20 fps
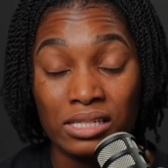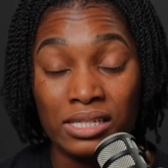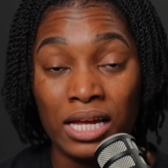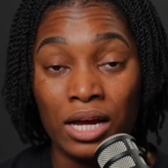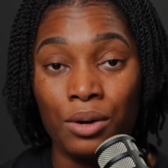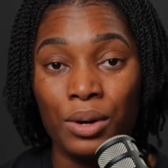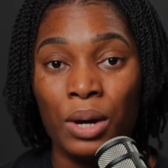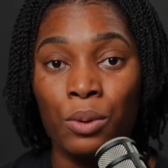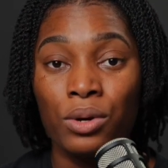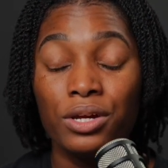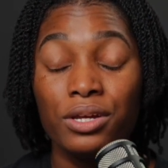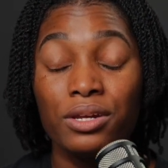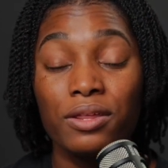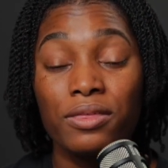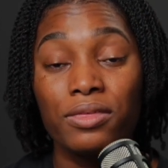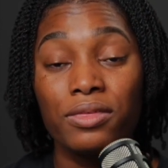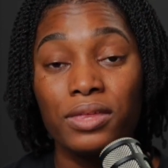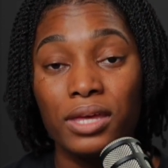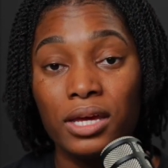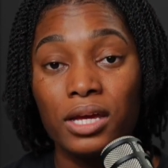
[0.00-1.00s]
Now, I want you to
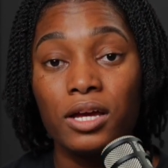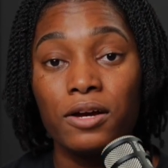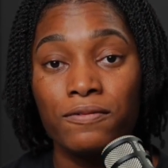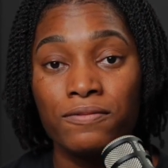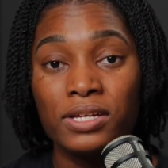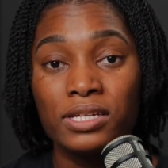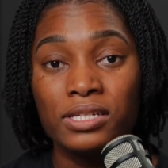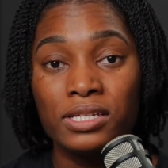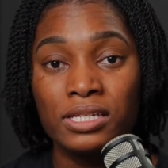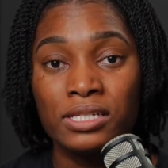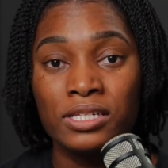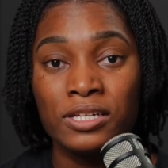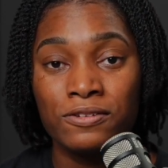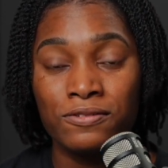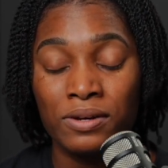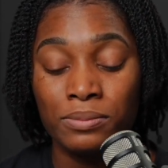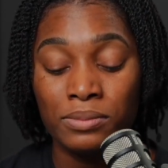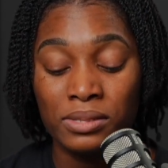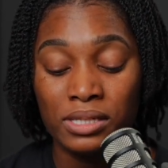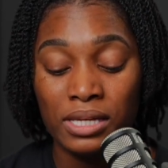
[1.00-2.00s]
think of this as if
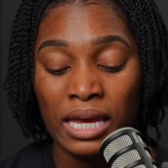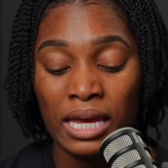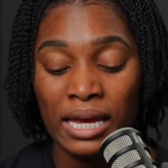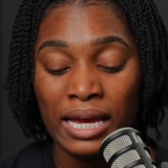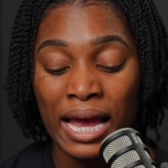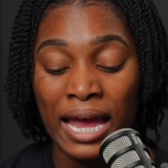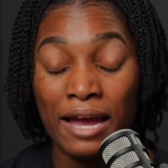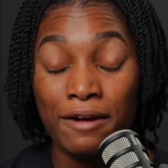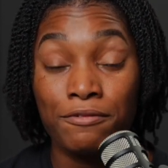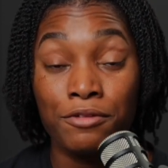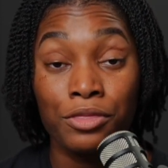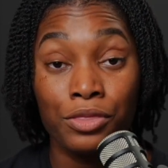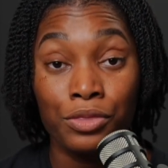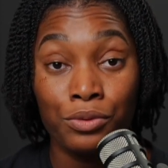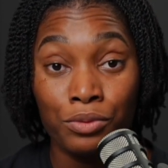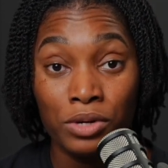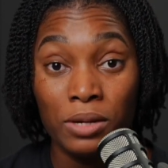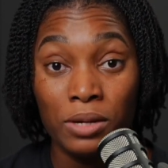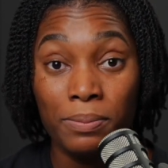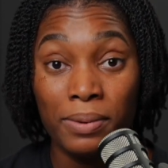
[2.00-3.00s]
I'm saying I have
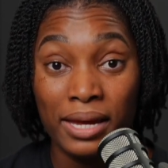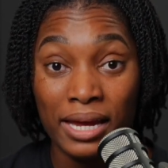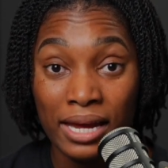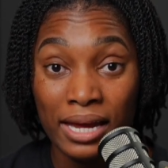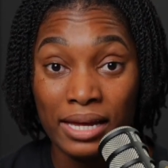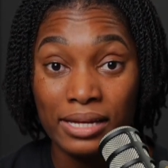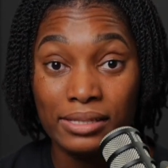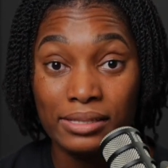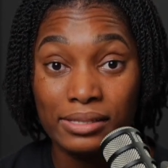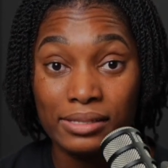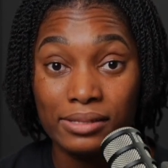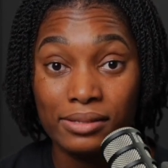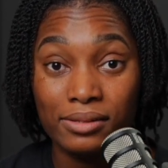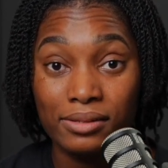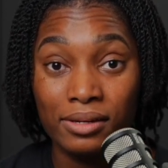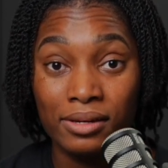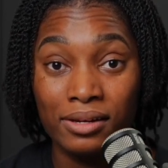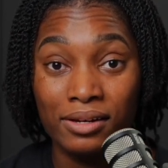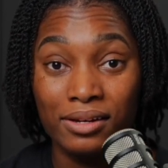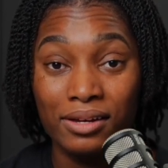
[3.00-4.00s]
3 pants
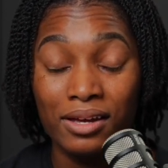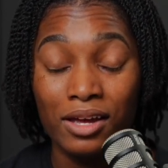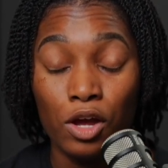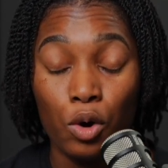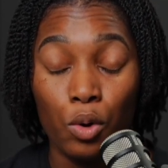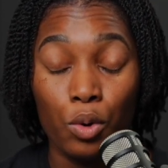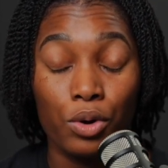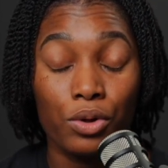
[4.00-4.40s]
or